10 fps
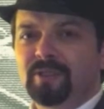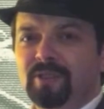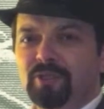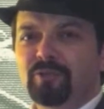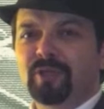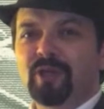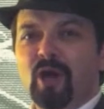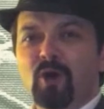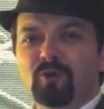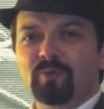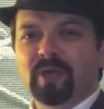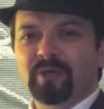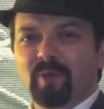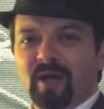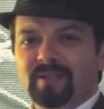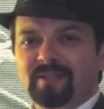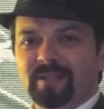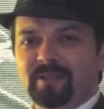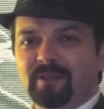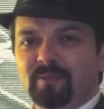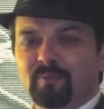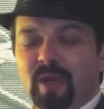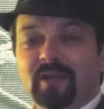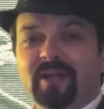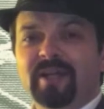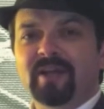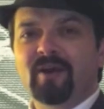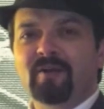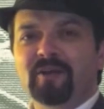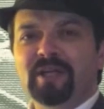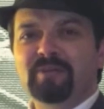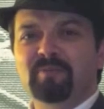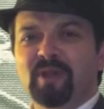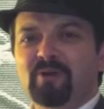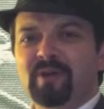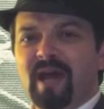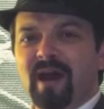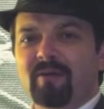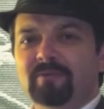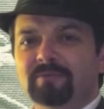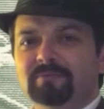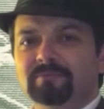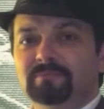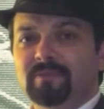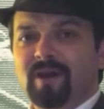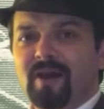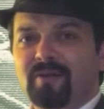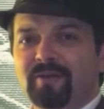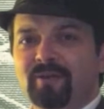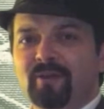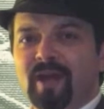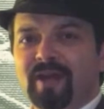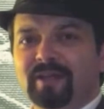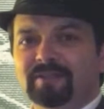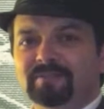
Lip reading: You can own Money Boxing by clicking on the link below now. I think you'll like it.